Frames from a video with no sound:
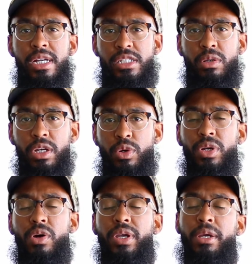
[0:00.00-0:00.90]
So look, we're
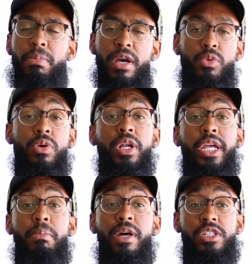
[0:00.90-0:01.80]
gonna get
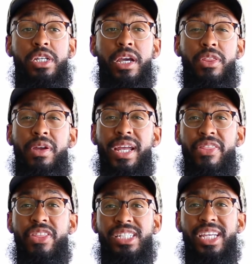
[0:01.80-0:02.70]
better together
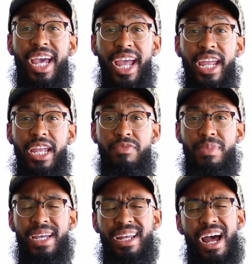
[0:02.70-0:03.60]
in this cave, man.